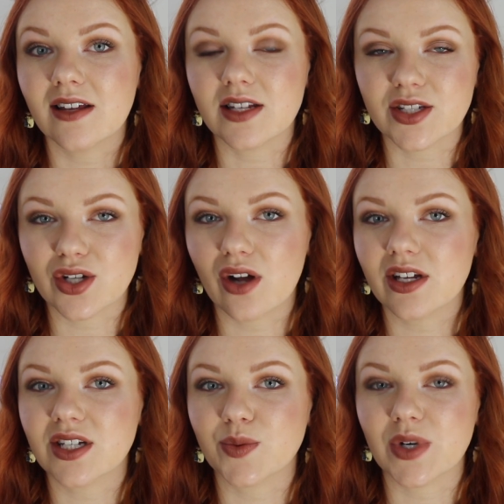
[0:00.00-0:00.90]
the
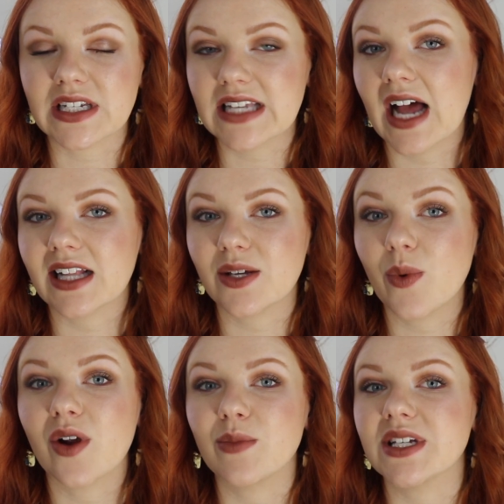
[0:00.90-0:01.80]
stockings were exactly
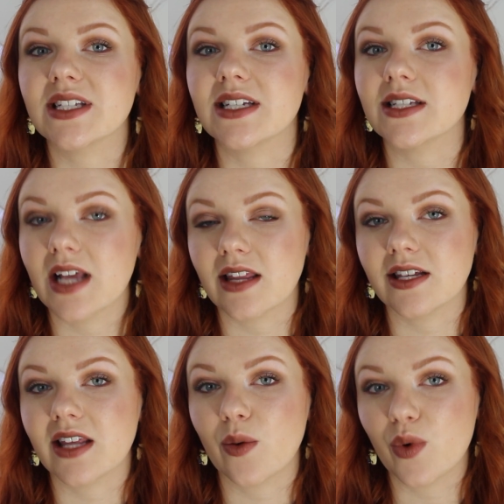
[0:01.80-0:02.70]
where Misty said
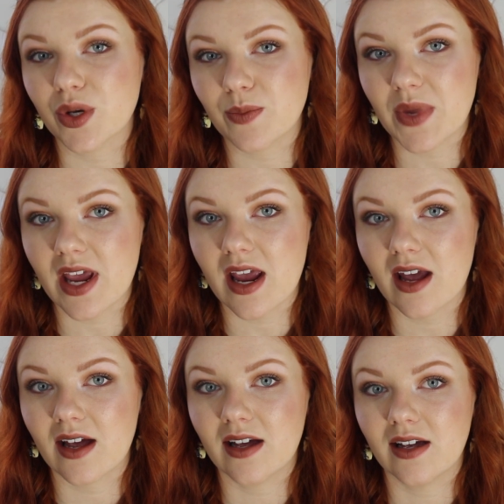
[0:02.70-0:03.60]
that they would be.
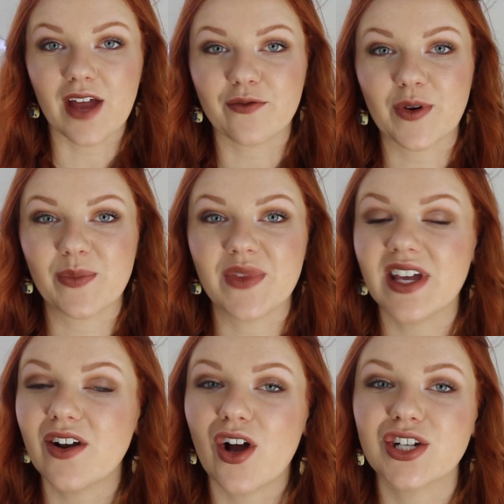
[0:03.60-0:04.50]
And from
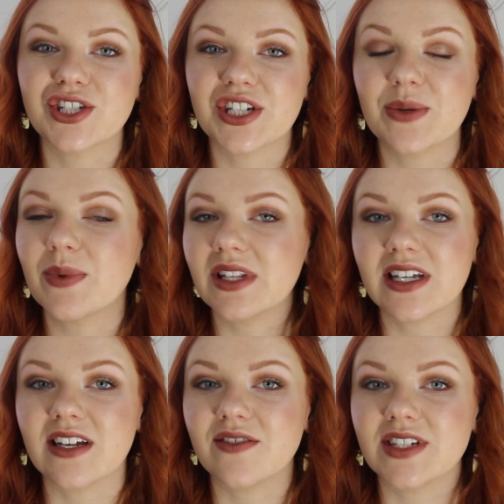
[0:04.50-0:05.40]
then on, she
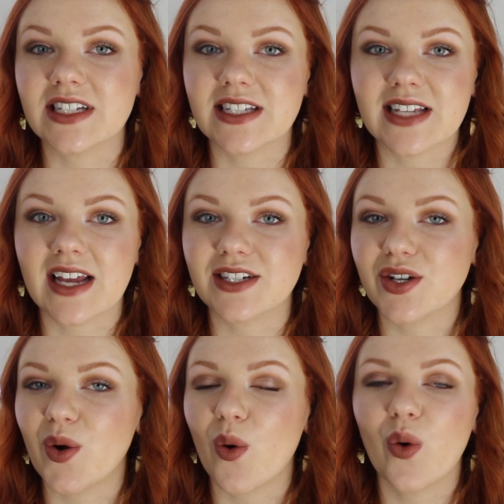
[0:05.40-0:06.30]
believed in
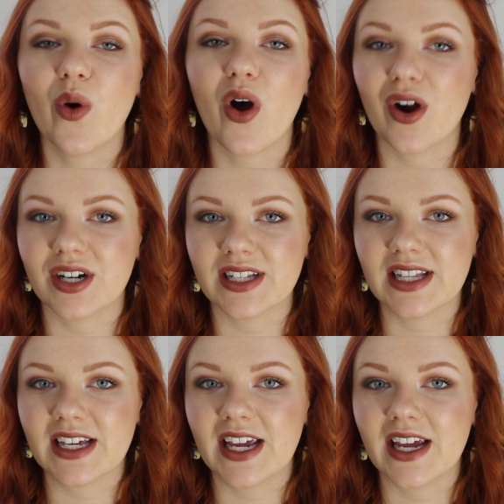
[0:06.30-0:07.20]
Santa
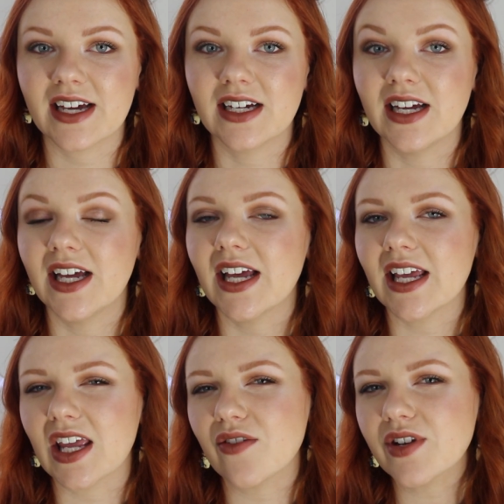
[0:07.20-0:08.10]
wholeheartedly,
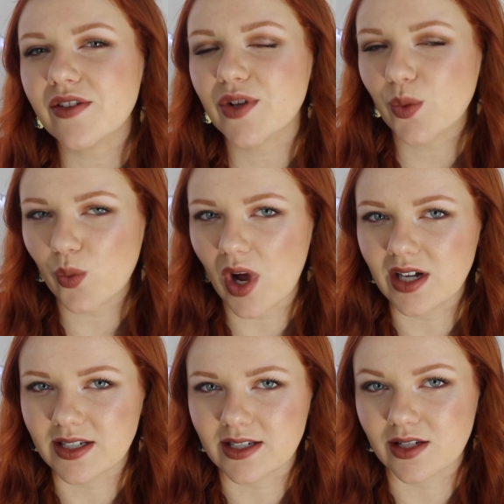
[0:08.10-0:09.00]
even if it
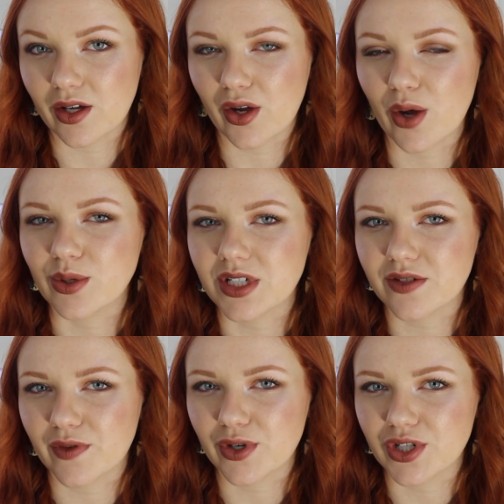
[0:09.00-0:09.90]
was the
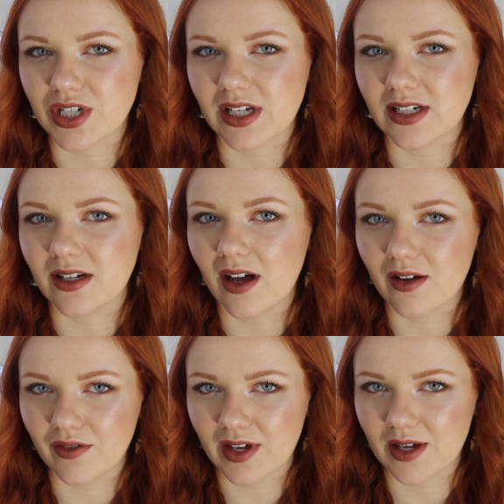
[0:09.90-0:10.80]
ghost version
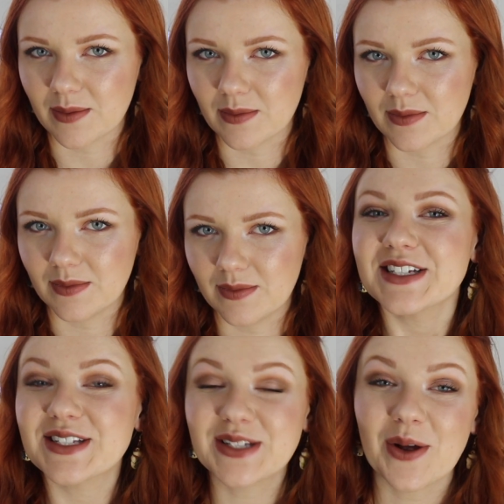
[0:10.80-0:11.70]
of him.
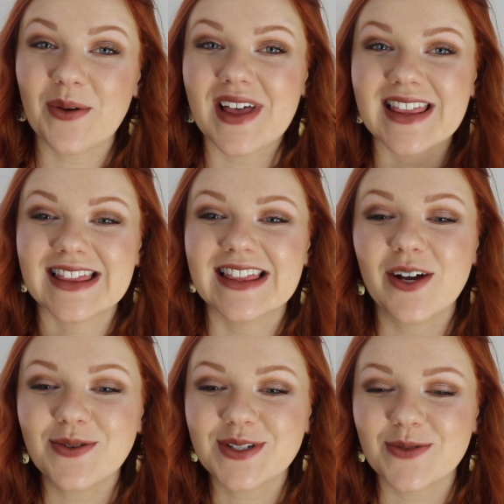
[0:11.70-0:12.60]
So
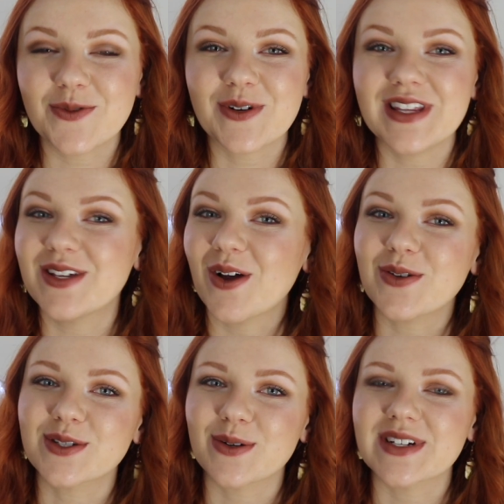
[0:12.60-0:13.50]
those were the
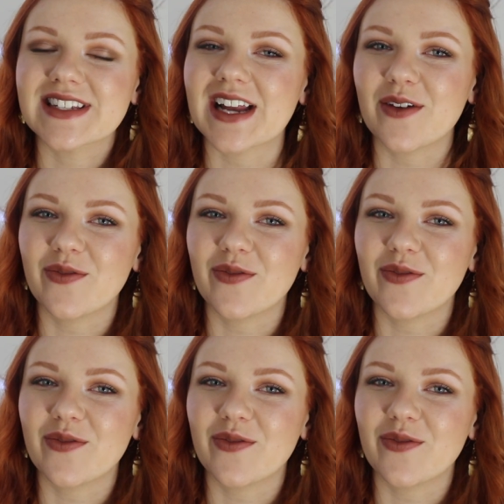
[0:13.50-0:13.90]
ghost stories that I